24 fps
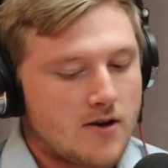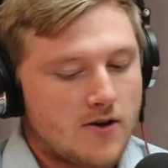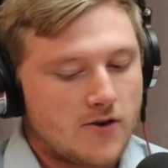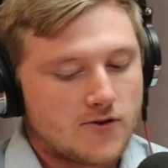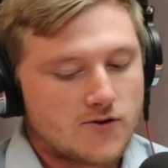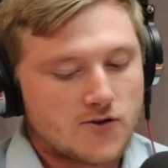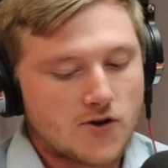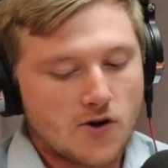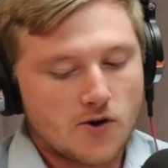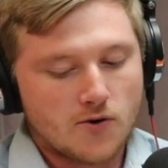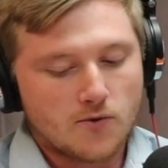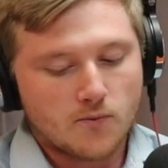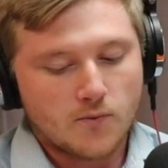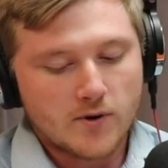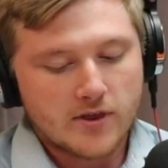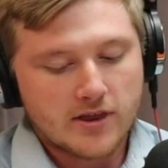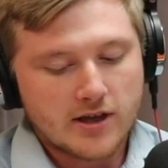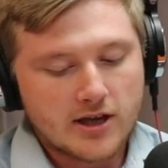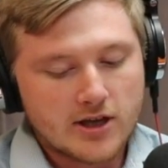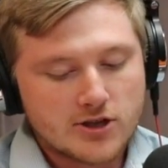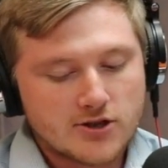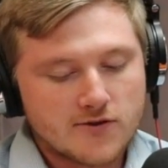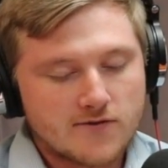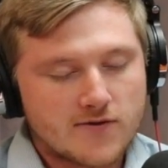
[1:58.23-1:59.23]
So
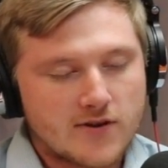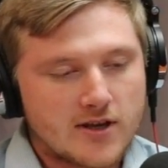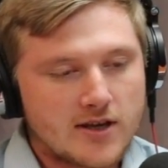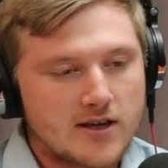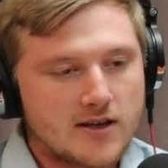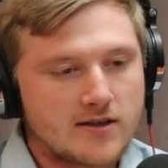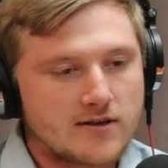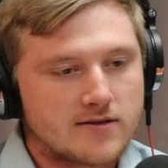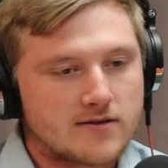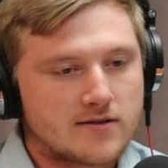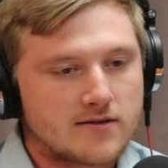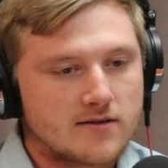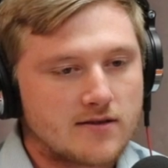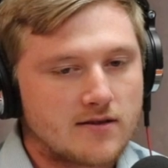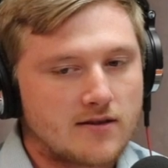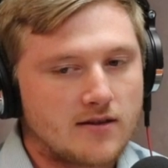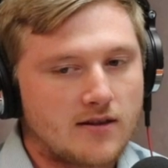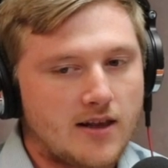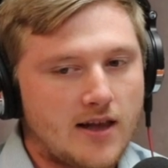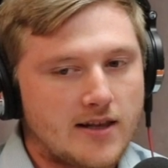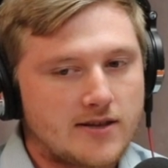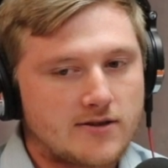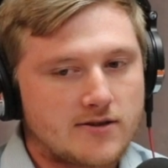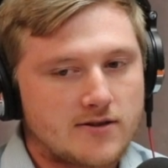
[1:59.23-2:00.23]
with each of these,
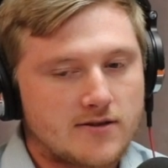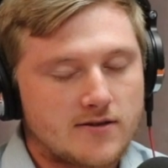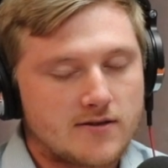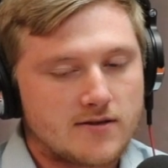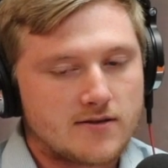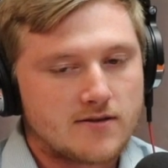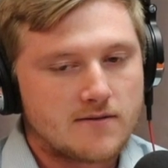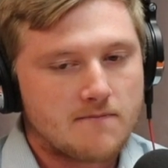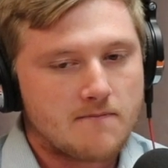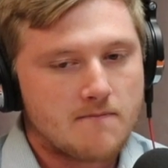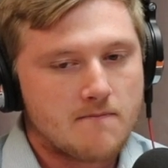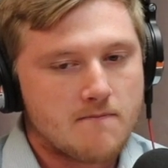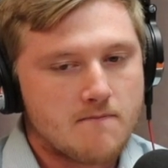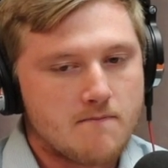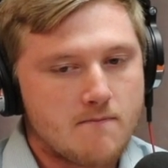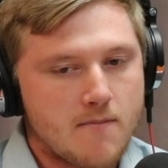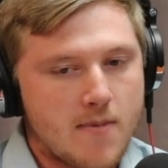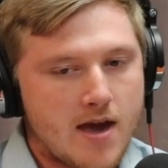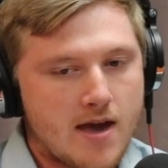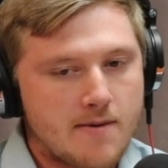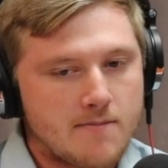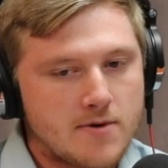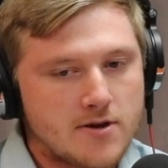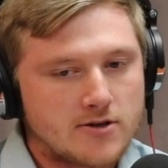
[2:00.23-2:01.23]
let's
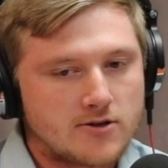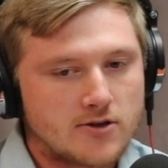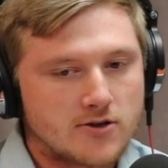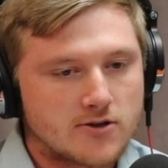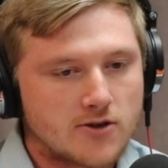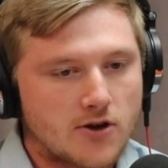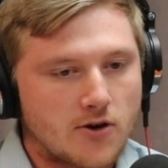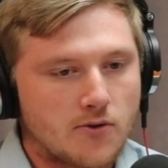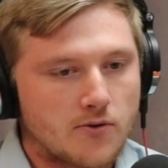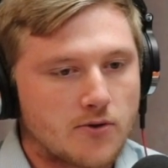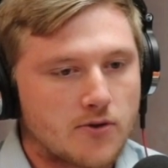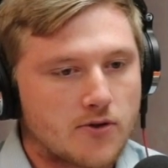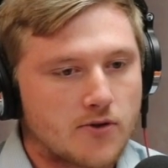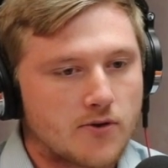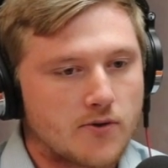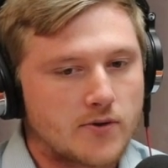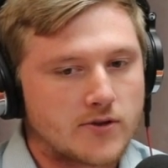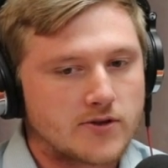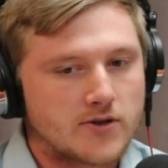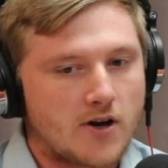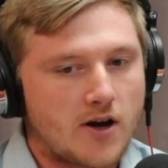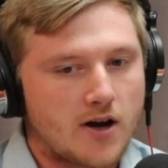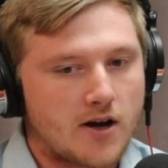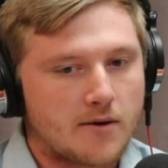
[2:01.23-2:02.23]
maybe just go through
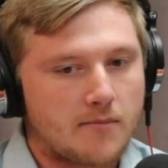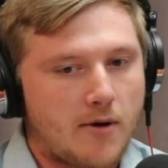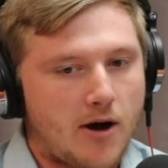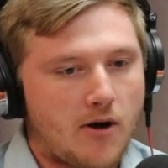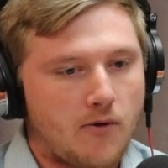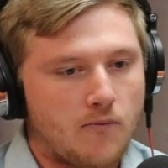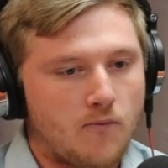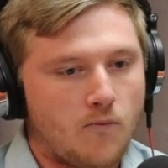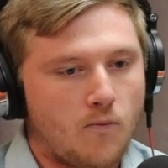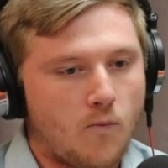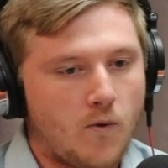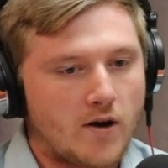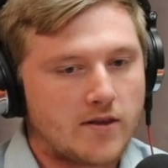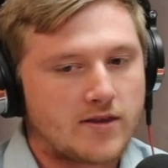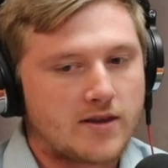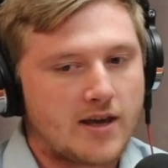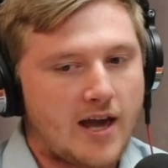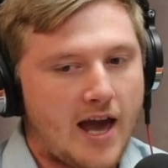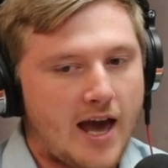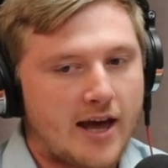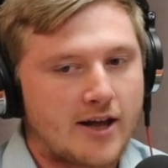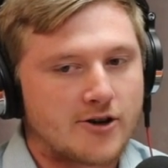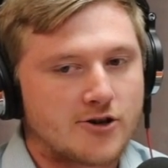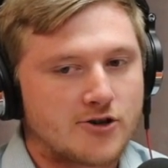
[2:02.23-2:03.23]
and talk about what
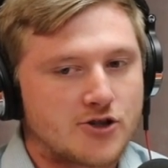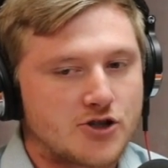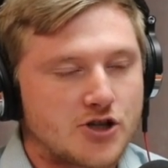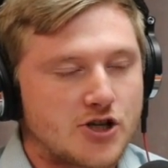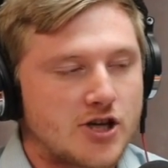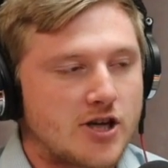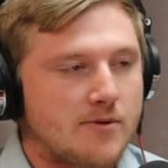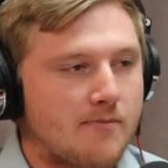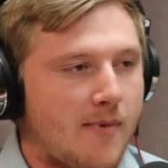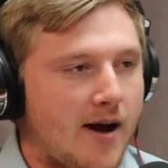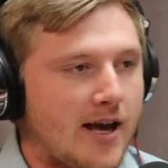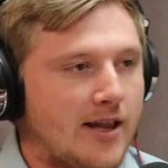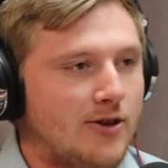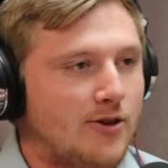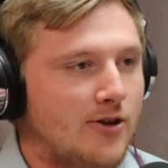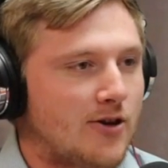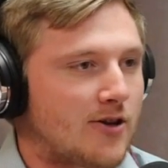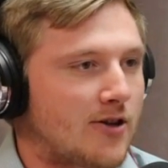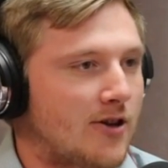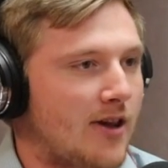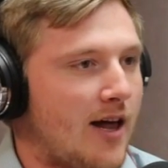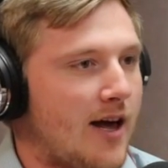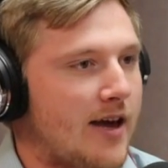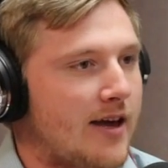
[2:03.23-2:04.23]
the energy might
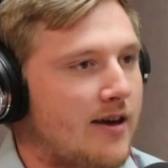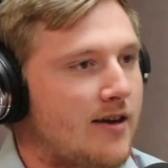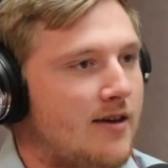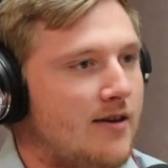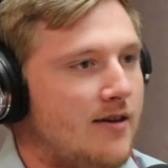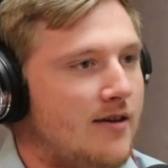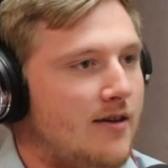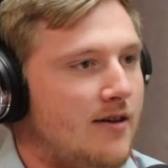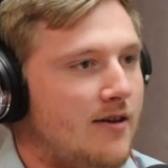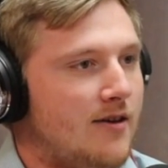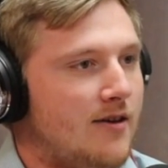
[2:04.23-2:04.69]
look like